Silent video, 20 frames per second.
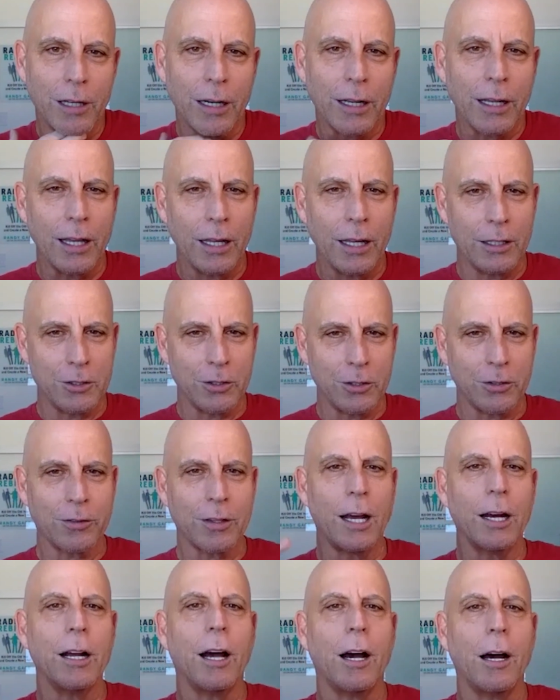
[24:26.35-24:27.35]
And again, just
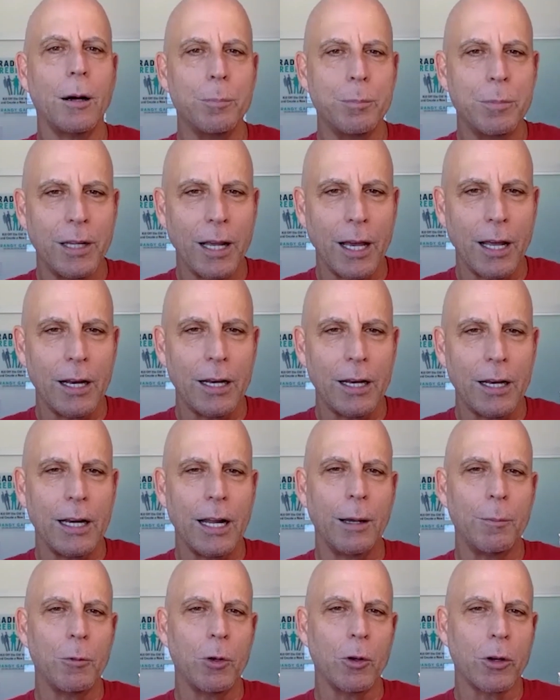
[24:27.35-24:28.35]
kind of updated.
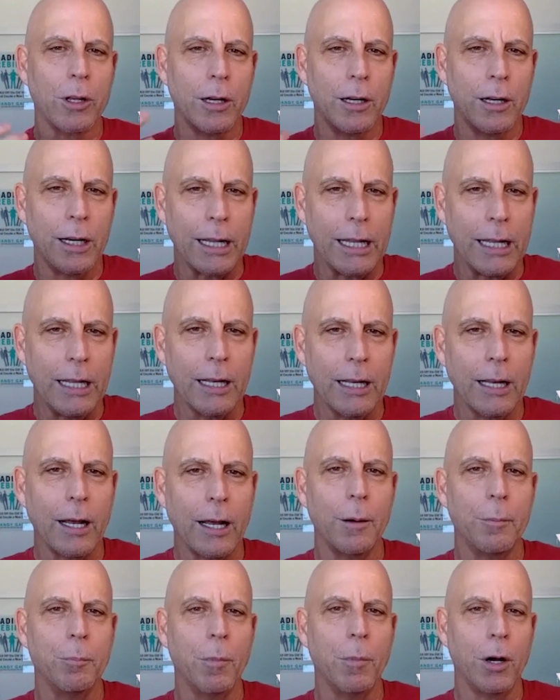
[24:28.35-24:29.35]
Now I'm looking at
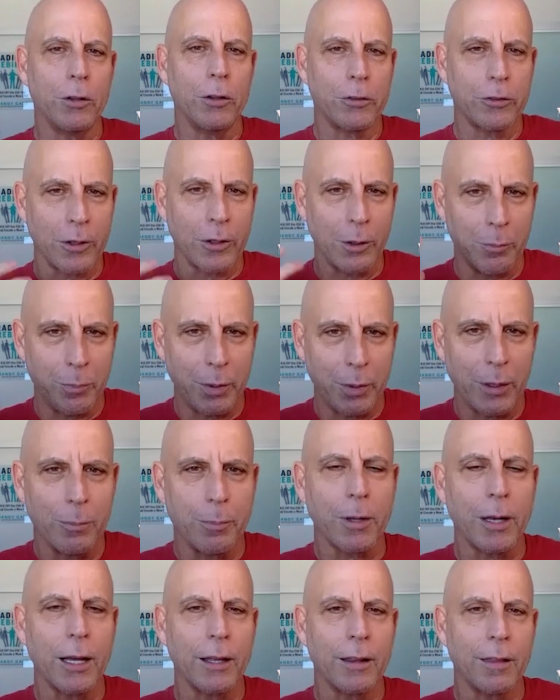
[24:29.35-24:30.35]
Elon Musk and
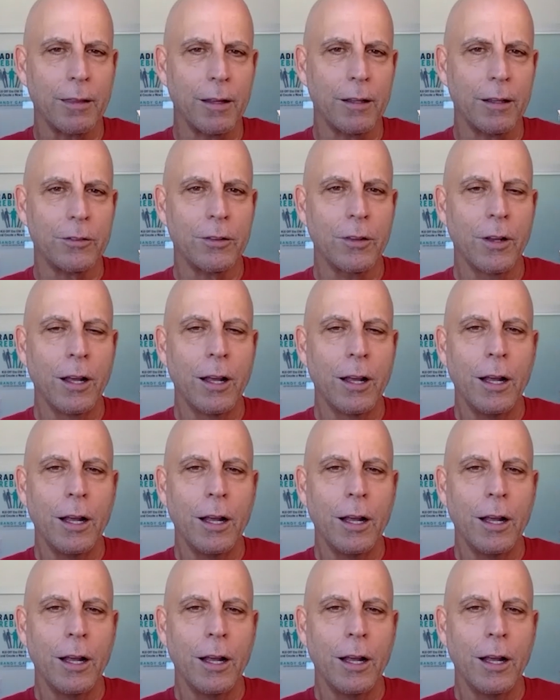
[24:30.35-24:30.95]
people like this.